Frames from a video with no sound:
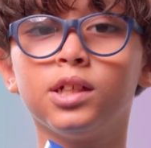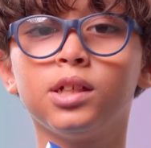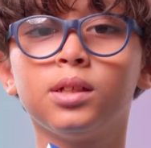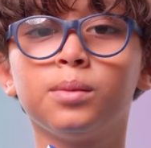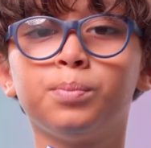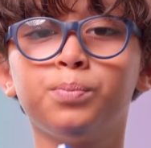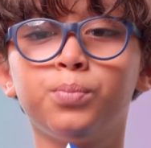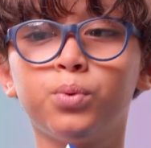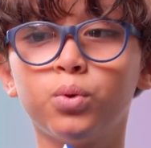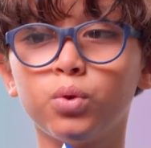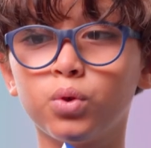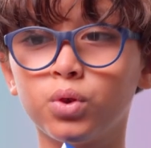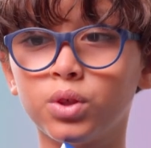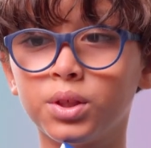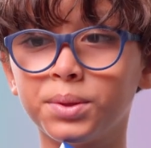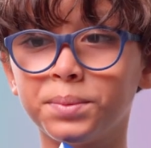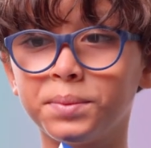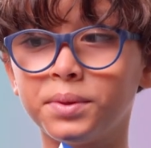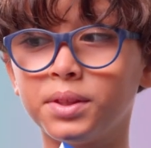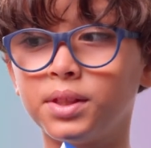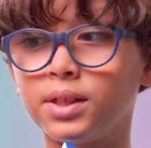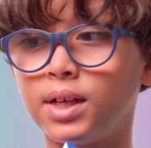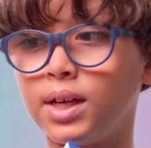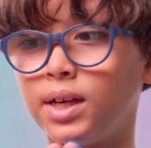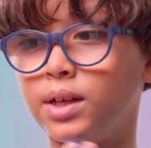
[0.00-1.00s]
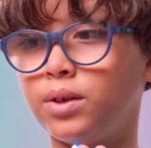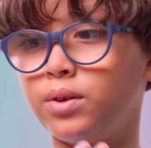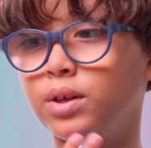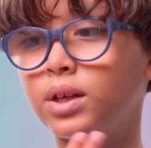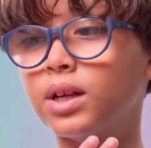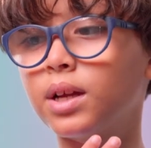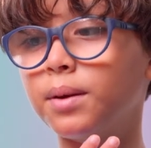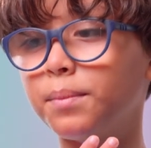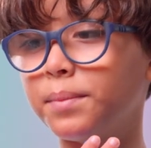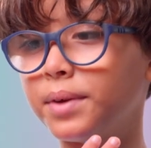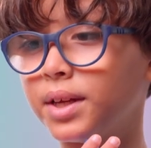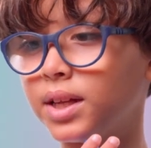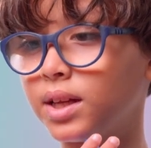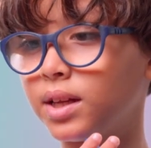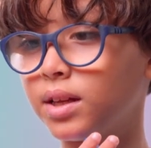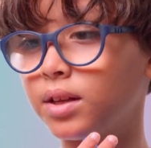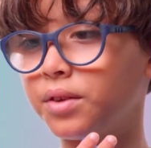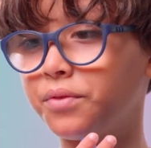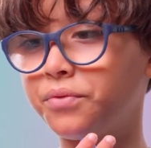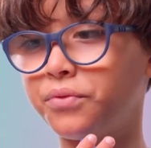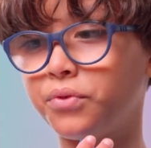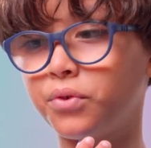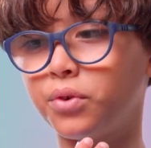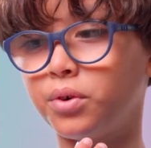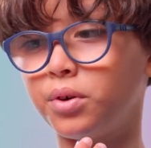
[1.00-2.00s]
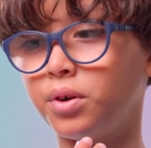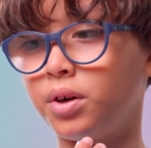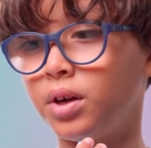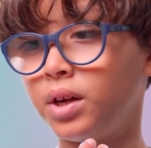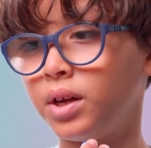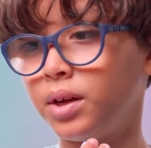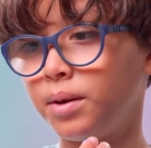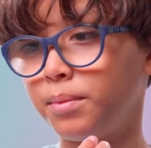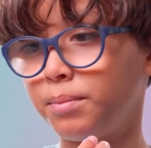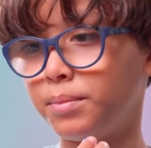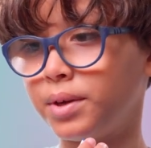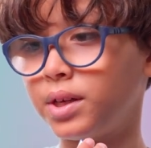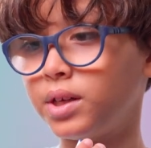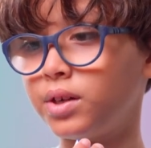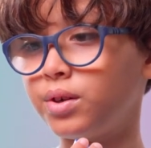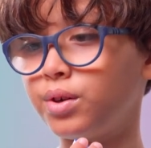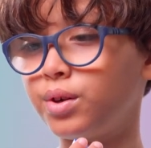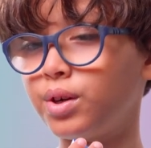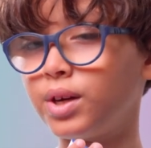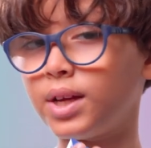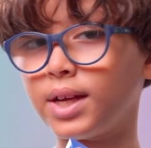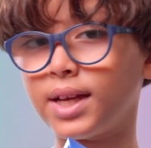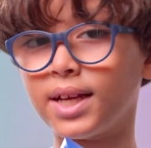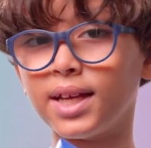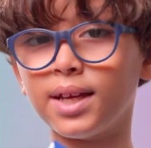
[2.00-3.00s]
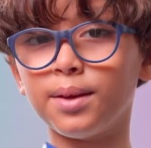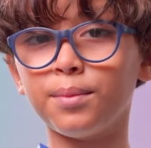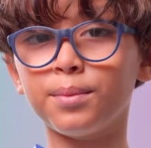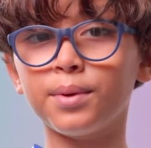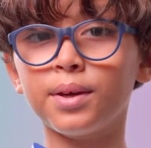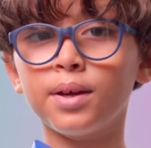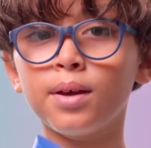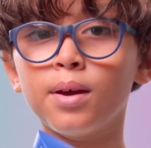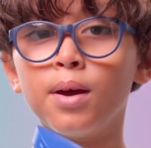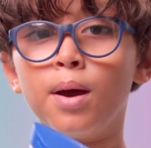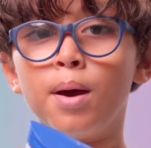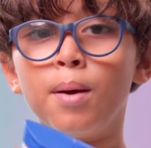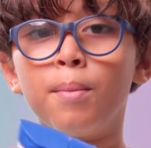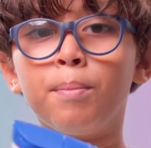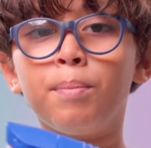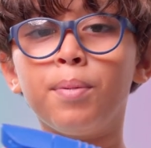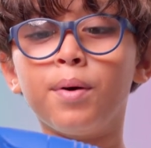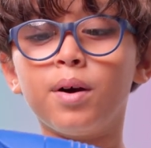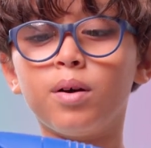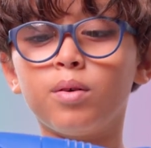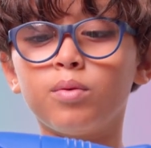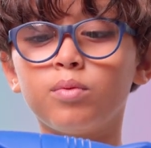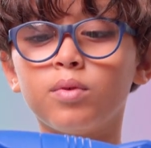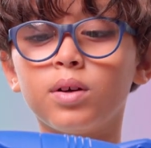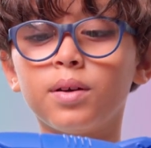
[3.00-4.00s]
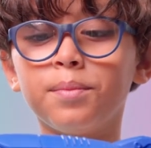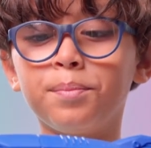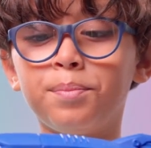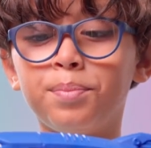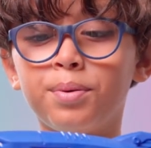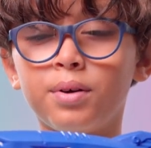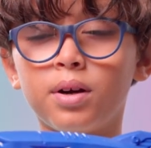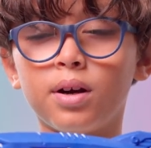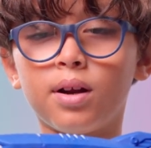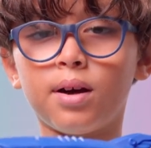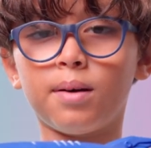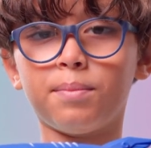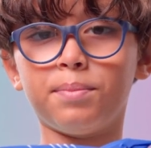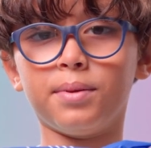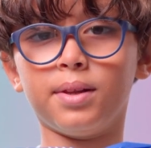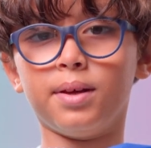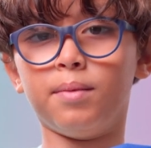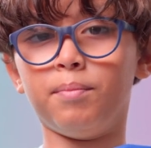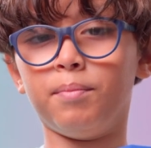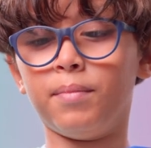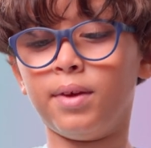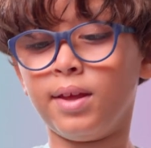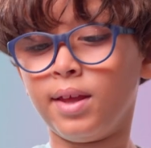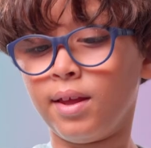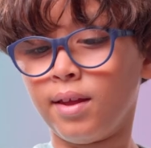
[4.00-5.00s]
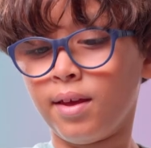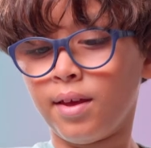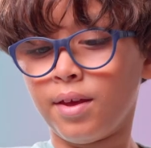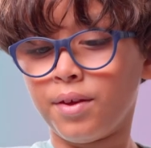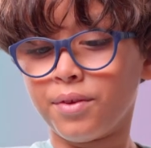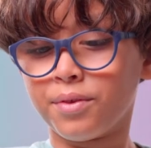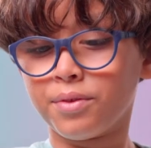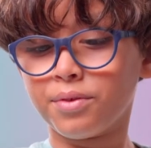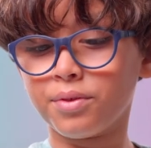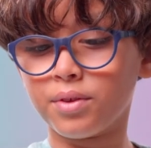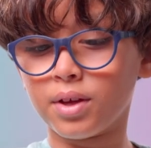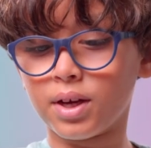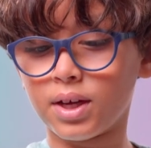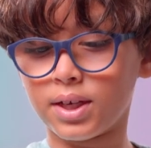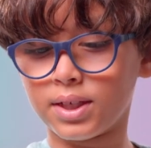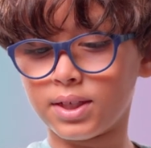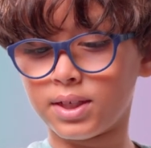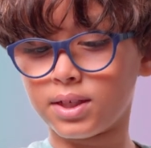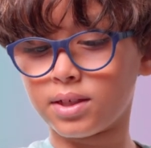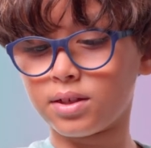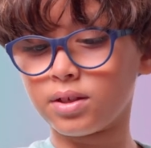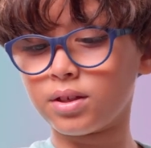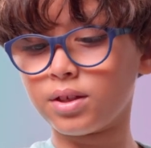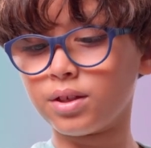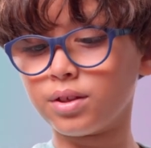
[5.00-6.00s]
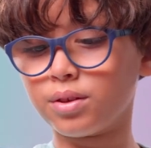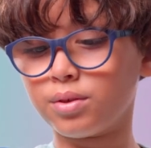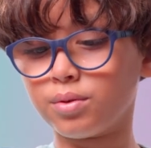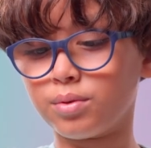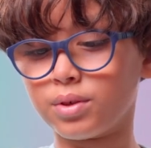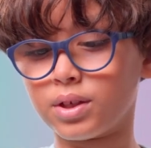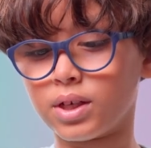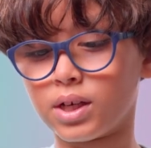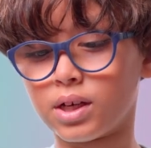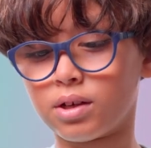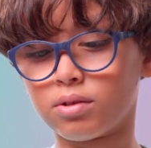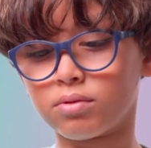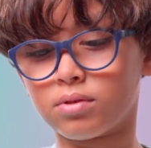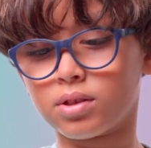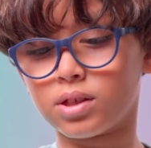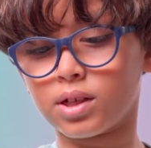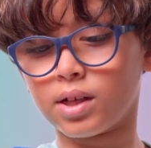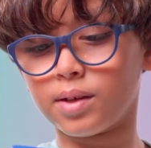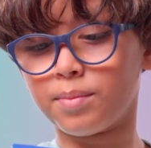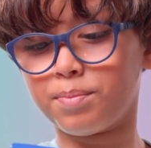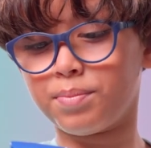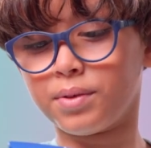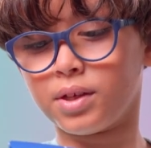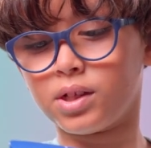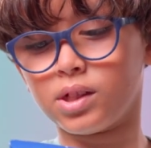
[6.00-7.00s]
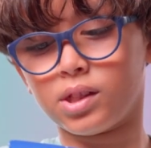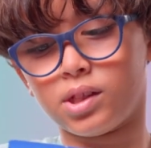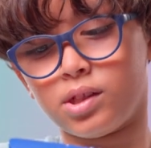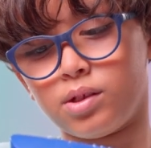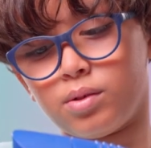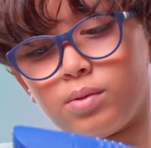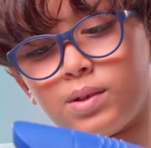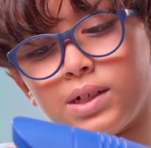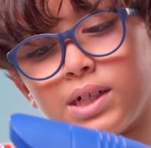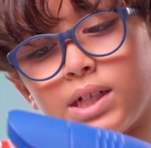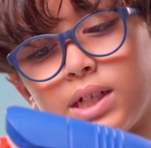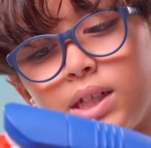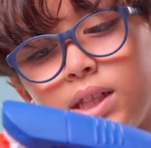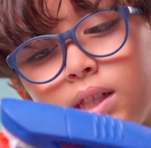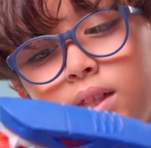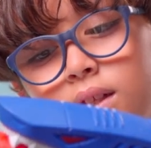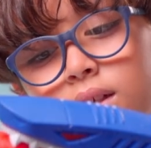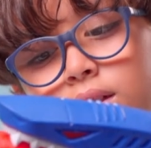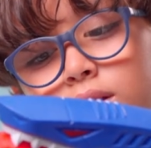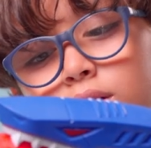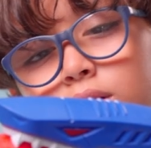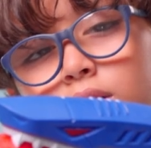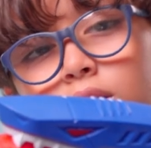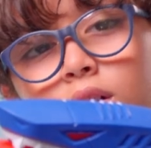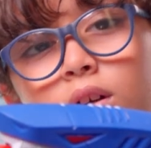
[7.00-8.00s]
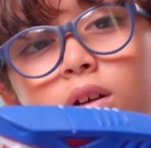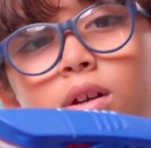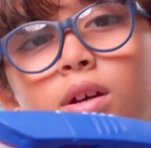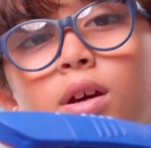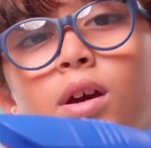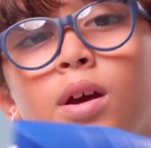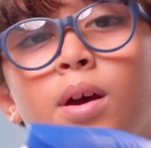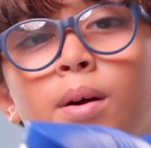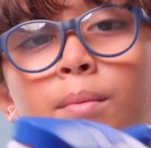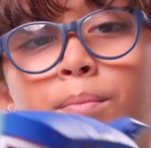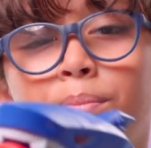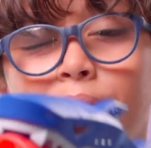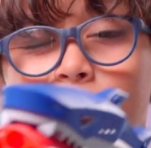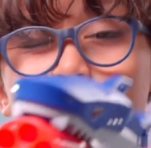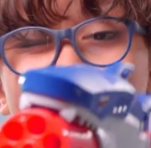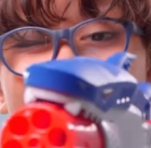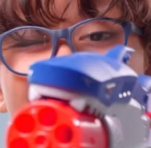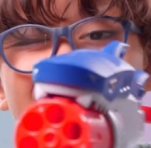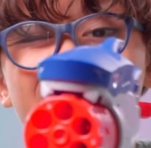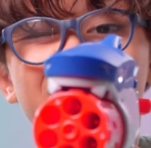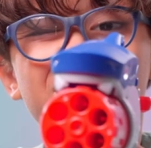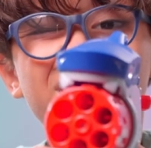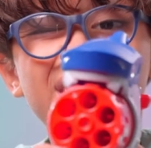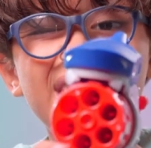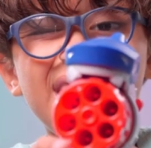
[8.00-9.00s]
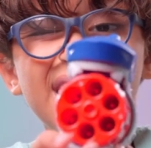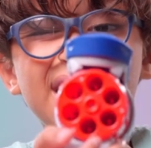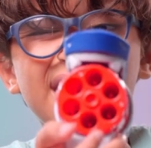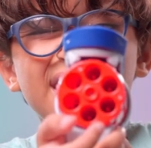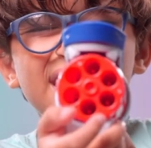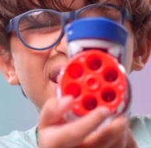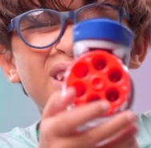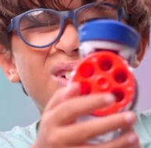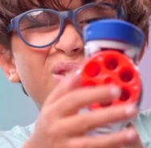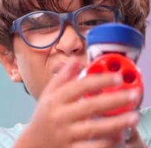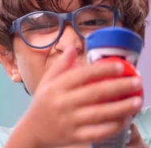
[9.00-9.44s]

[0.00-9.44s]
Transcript: it's portable. I recommend it for better aim, but one problem. I did not do it outside because the wind, you heard, but if the